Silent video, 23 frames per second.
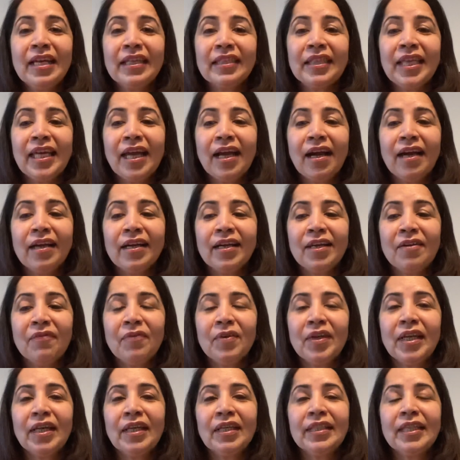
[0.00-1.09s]
They are
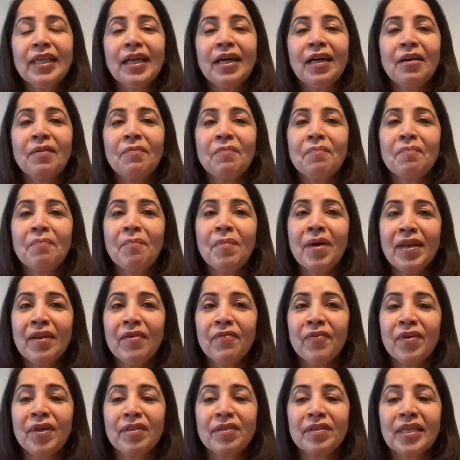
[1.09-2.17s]
definitely, they are
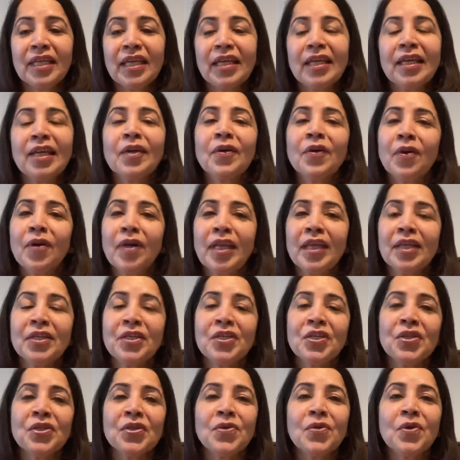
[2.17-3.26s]
manifesting according
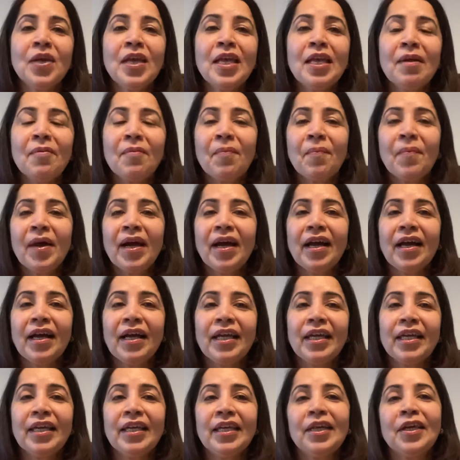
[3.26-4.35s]
to
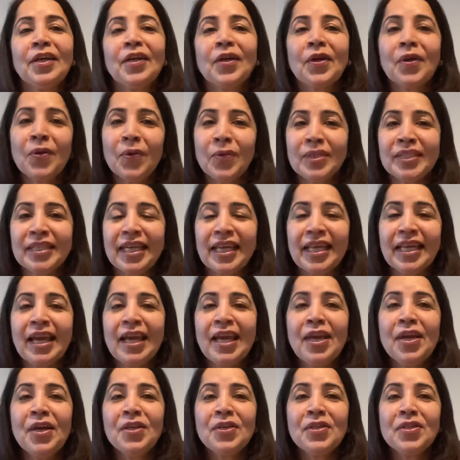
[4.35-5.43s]
my coaching.
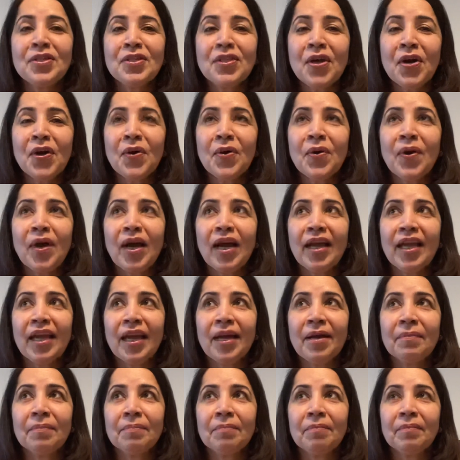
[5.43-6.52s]
So I
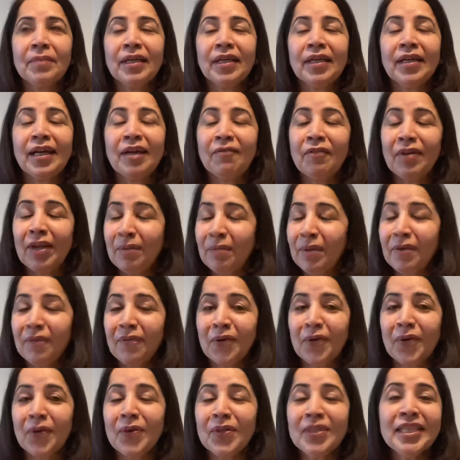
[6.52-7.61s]
am available
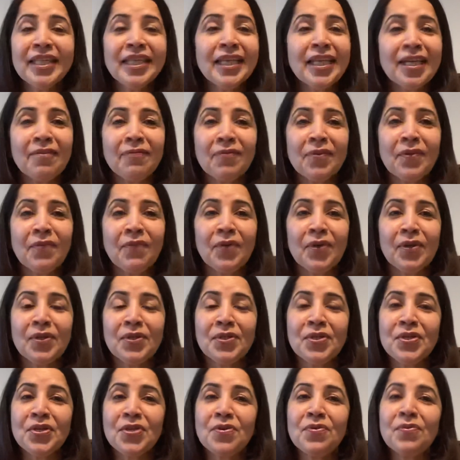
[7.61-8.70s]
for coaching if you want
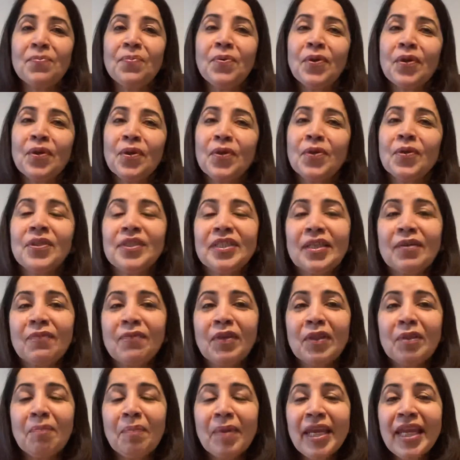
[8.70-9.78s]
to book a coaching
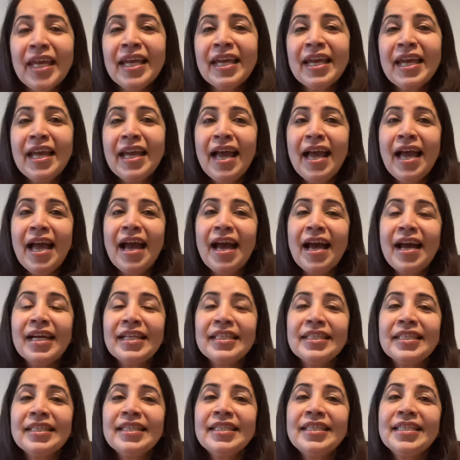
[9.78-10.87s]
with me.
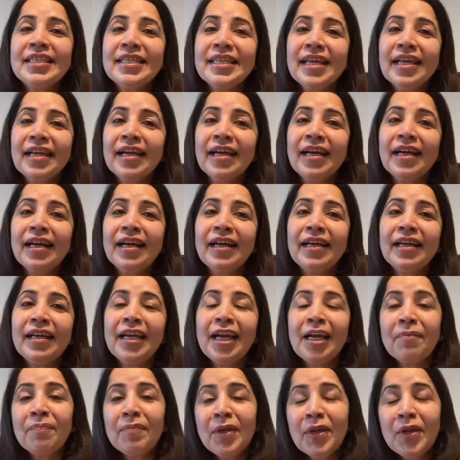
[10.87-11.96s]
And
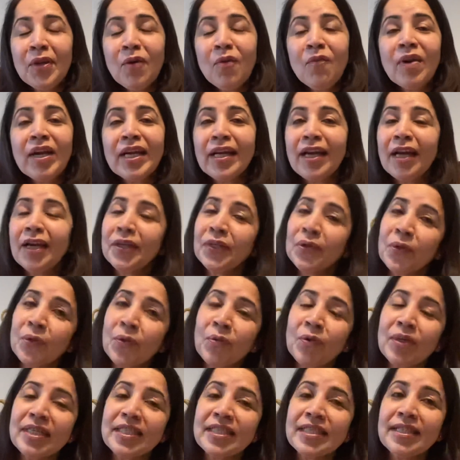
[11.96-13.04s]
let me know what are your
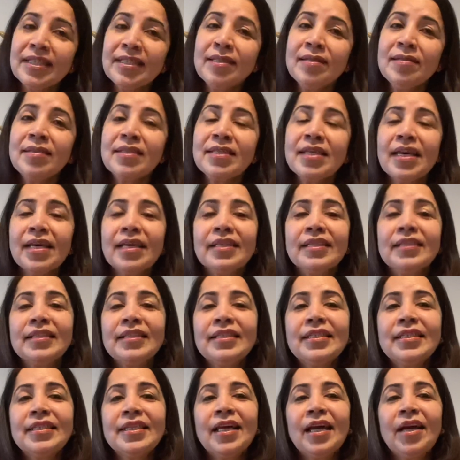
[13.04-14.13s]
questions, and
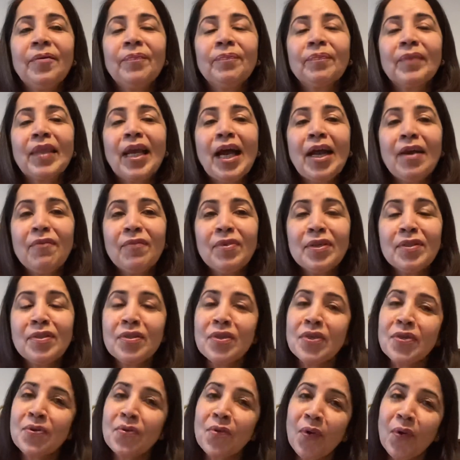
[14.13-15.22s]
I will see
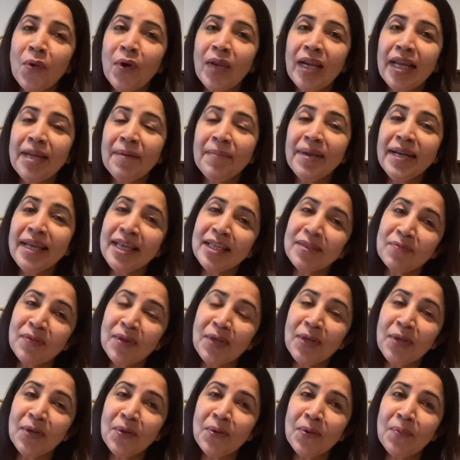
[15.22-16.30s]
you all in my next
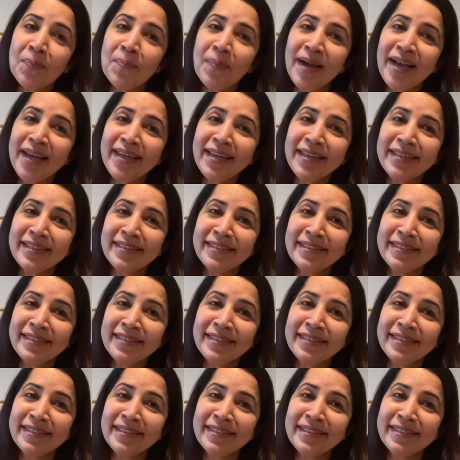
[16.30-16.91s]
video. Bye.